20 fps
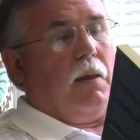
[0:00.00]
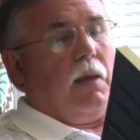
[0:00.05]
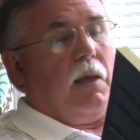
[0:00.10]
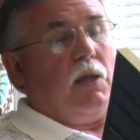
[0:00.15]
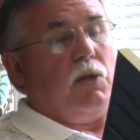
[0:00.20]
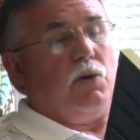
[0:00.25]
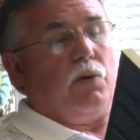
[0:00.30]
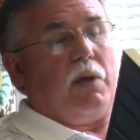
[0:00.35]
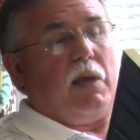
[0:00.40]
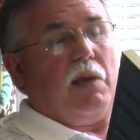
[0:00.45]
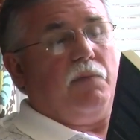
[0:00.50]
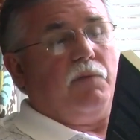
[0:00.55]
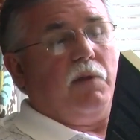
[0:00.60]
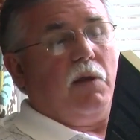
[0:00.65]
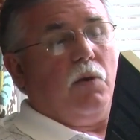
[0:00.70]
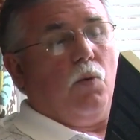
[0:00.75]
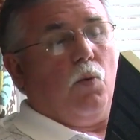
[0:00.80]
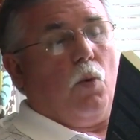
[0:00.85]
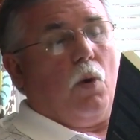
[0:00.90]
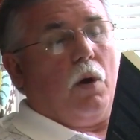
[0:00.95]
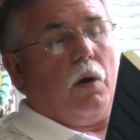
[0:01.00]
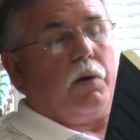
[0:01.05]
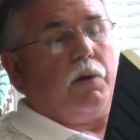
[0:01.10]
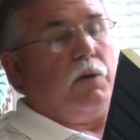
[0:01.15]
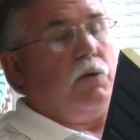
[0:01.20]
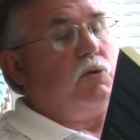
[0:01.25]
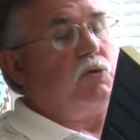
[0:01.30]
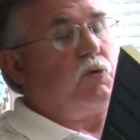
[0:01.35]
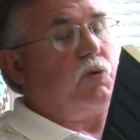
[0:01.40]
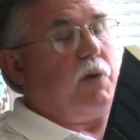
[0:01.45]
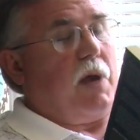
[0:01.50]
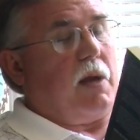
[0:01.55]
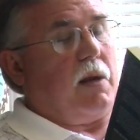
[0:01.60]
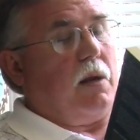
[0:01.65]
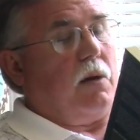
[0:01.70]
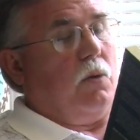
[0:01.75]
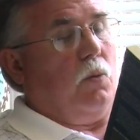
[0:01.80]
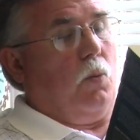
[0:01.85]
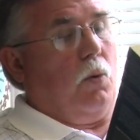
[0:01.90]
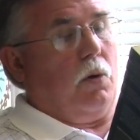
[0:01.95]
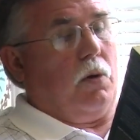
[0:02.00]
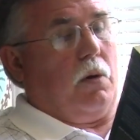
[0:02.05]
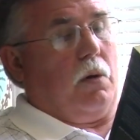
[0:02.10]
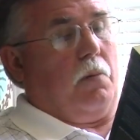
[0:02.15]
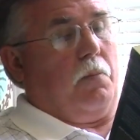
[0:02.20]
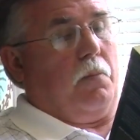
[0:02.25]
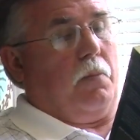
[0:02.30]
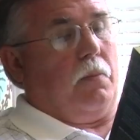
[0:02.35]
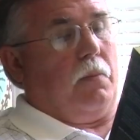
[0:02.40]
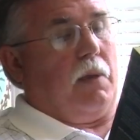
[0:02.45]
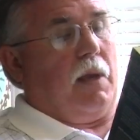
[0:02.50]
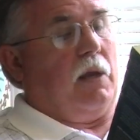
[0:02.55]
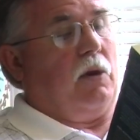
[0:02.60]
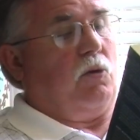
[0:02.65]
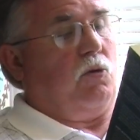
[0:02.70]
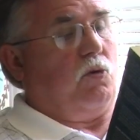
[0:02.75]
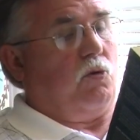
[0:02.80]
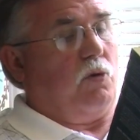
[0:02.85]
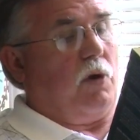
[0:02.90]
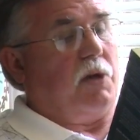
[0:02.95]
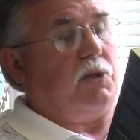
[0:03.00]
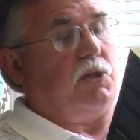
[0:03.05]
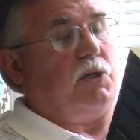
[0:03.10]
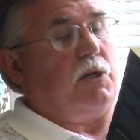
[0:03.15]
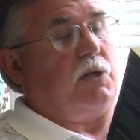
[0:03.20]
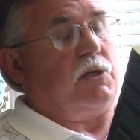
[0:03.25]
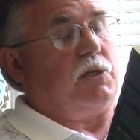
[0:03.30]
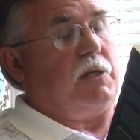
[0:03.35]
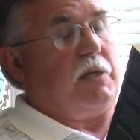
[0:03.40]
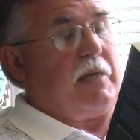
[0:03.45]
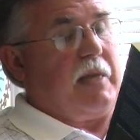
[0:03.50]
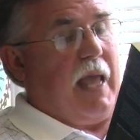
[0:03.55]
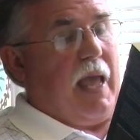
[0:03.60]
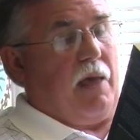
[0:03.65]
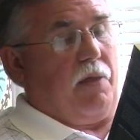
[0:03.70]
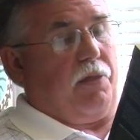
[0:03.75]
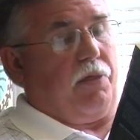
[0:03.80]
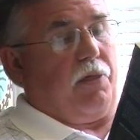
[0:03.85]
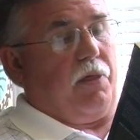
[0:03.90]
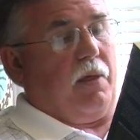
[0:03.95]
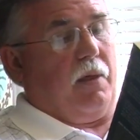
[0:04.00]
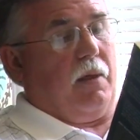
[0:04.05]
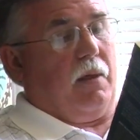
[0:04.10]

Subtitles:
In your evening walk you tread on a worm and crush it to death.